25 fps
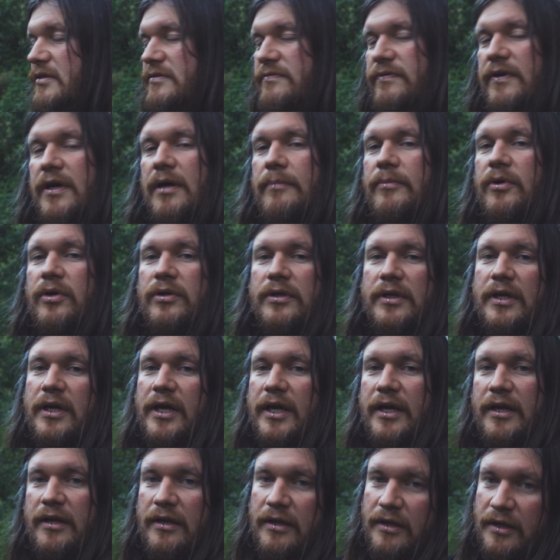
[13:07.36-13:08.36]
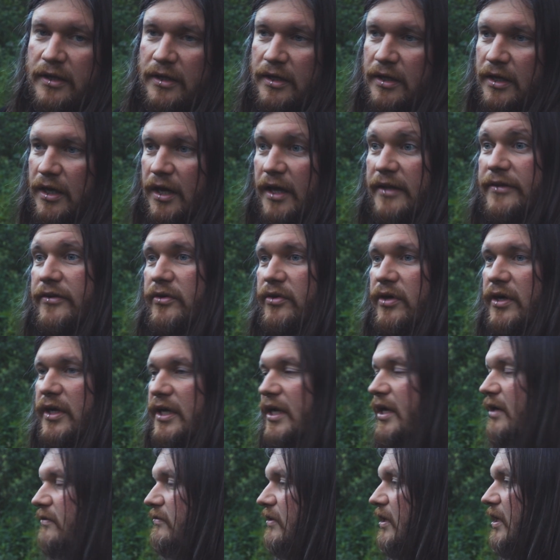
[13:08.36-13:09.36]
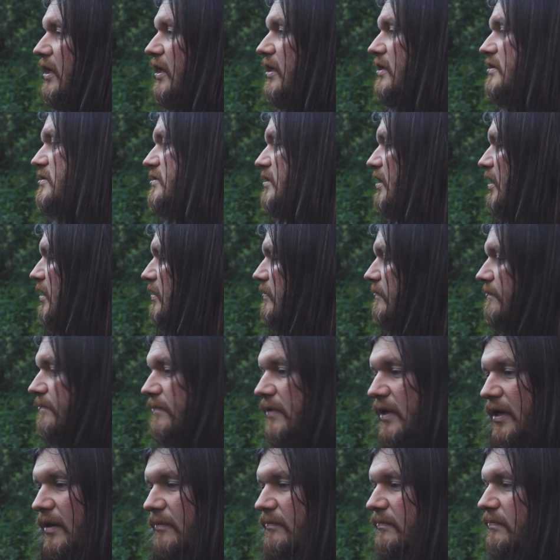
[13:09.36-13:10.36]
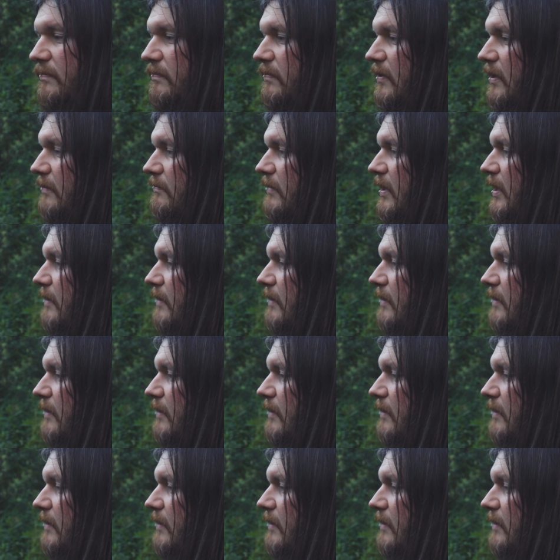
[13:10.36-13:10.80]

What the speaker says: far more than I thought I'd get, really. So I'm